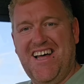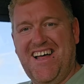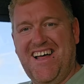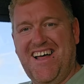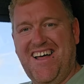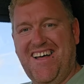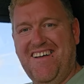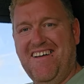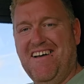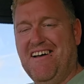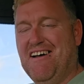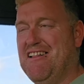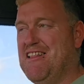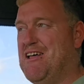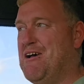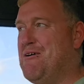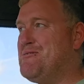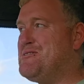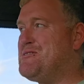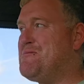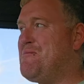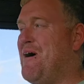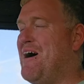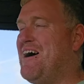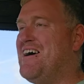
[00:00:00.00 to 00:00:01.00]
there
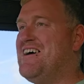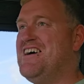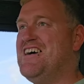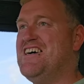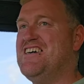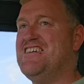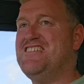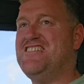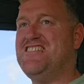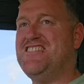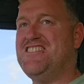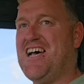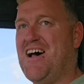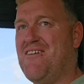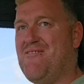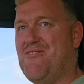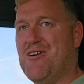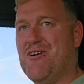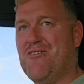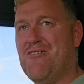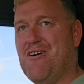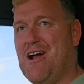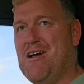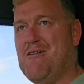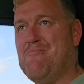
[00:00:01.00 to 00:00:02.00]
was about
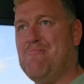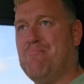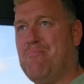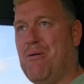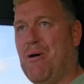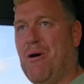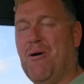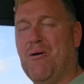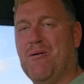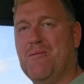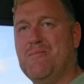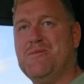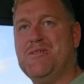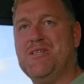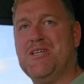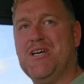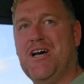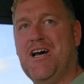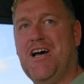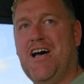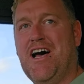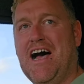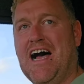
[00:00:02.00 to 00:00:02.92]
seven or eight pubs,